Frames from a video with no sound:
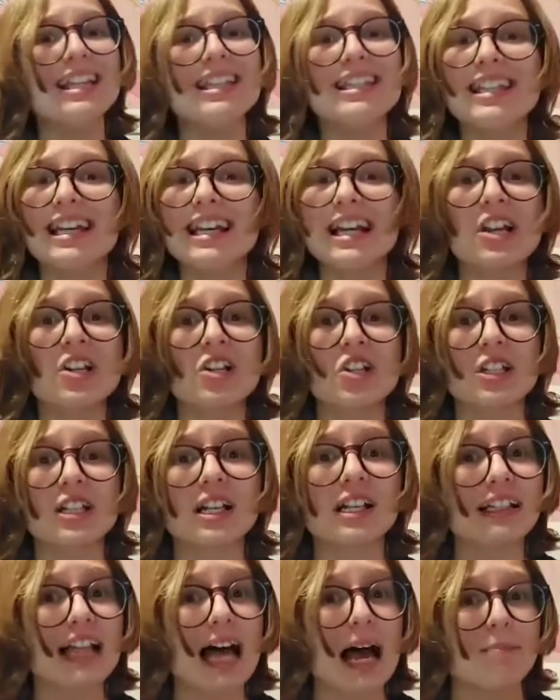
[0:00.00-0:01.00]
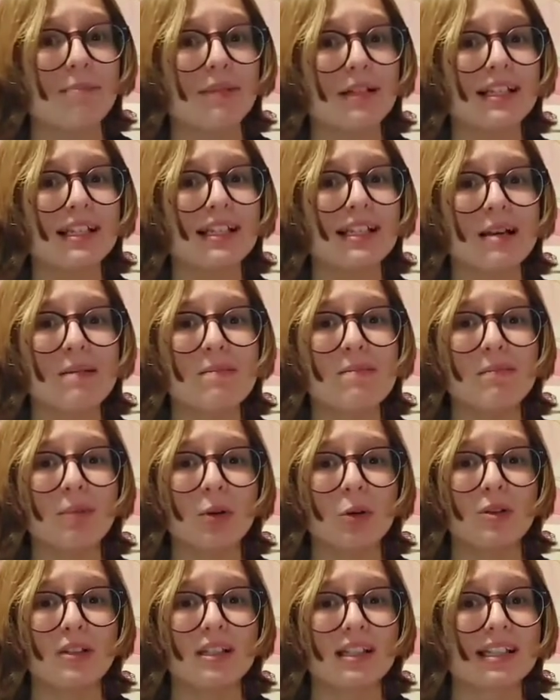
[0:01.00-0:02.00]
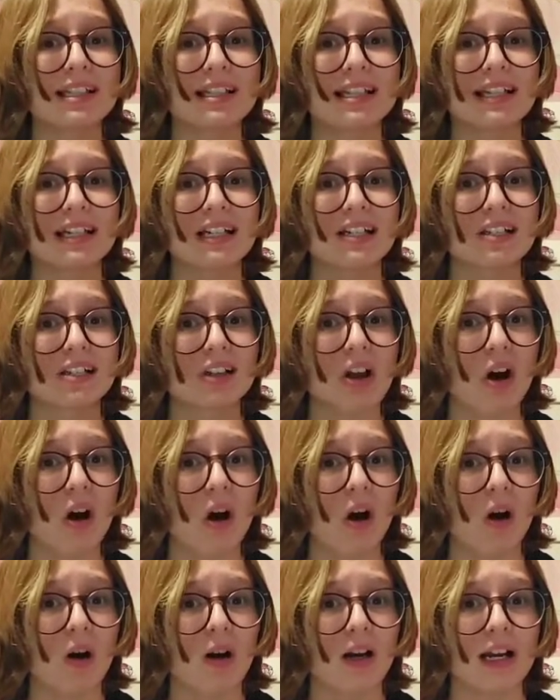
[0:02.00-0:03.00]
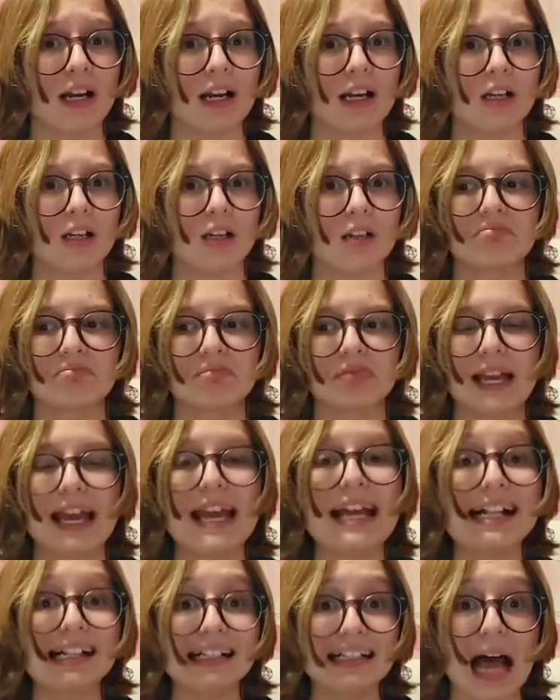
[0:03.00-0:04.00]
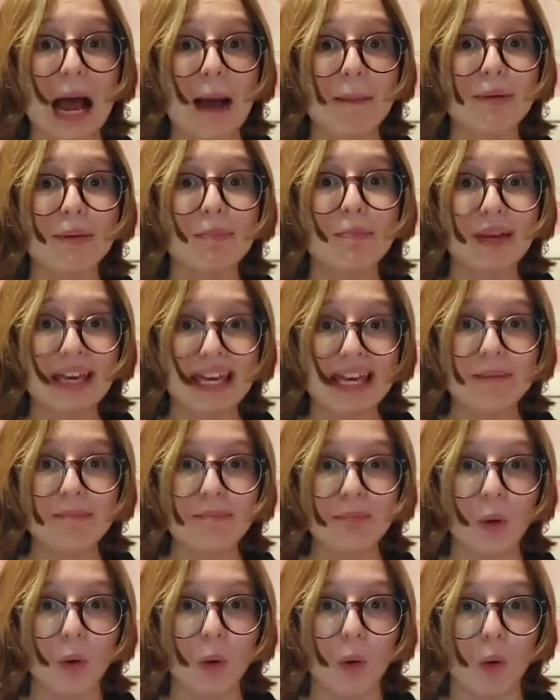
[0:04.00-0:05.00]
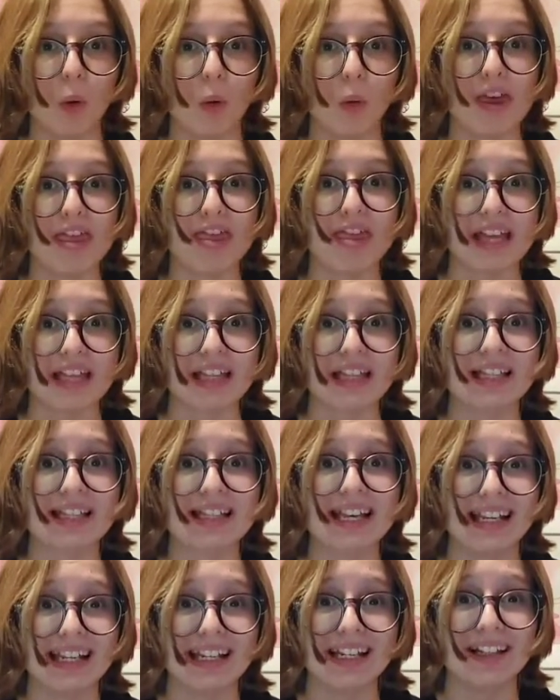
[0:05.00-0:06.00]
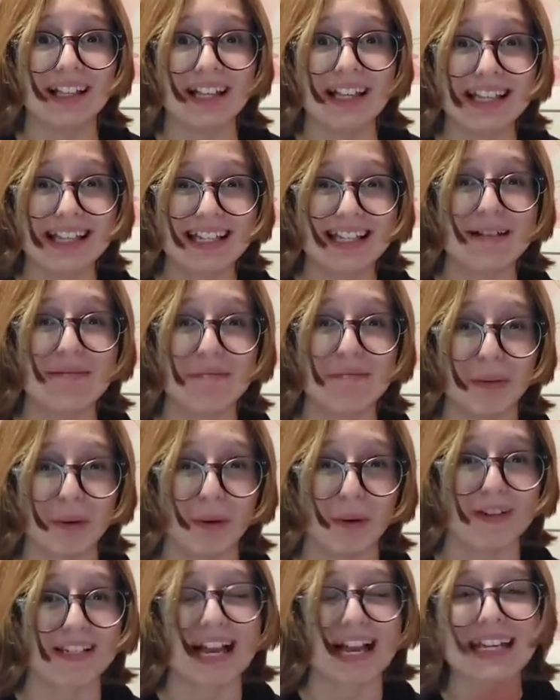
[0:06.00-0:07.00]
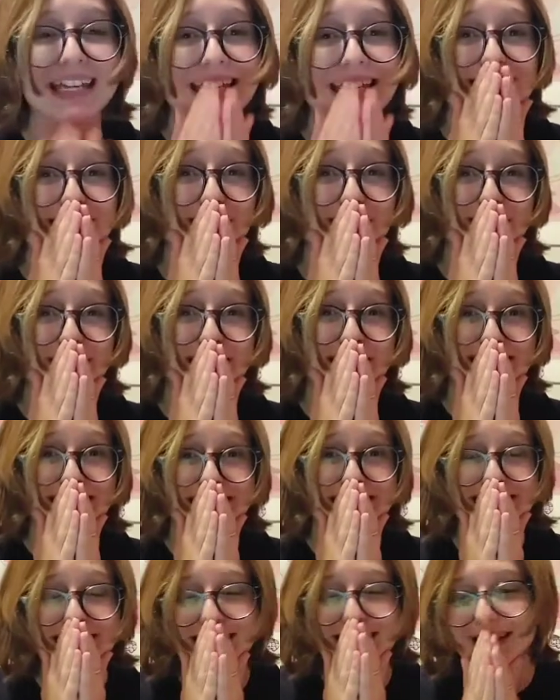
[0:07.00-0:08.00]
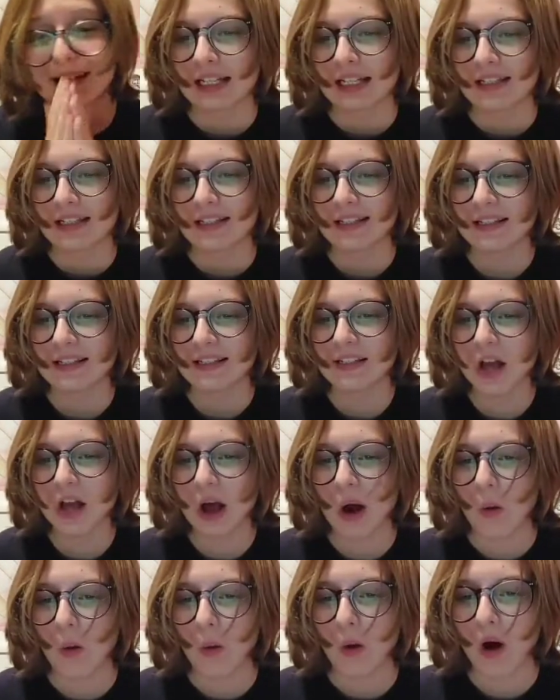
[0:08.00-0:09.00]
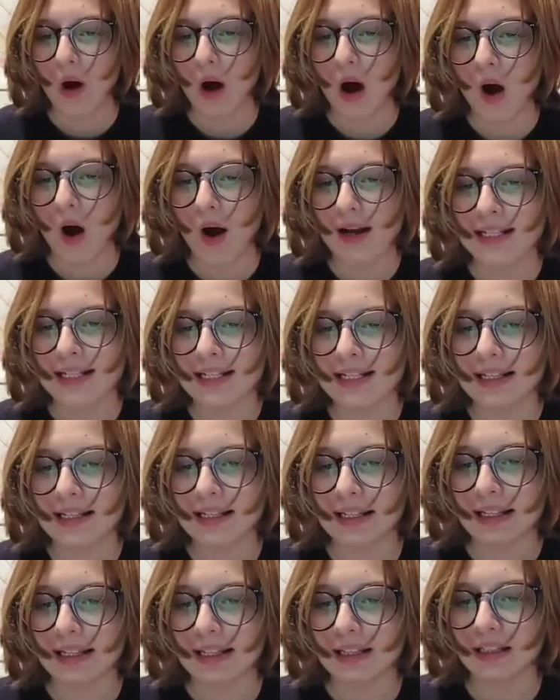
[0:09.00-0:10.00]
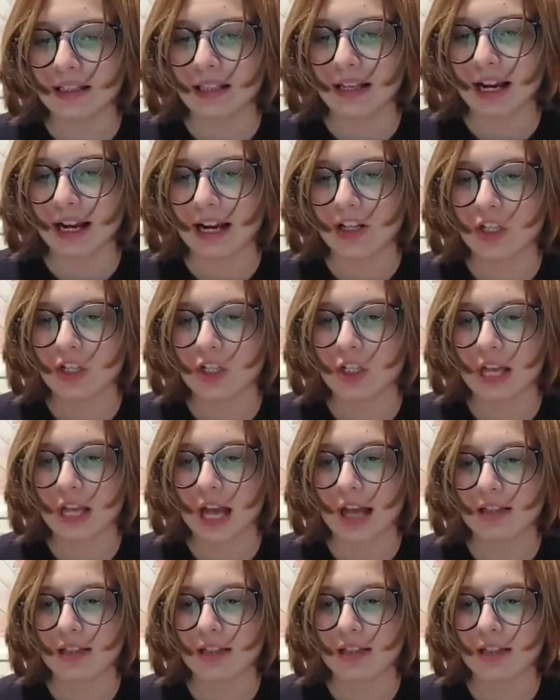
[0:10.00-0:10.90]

didn't just clap its cymbals and sing a song. It clapped people with its cymbals. I can't speak. So, honestly, like I just said,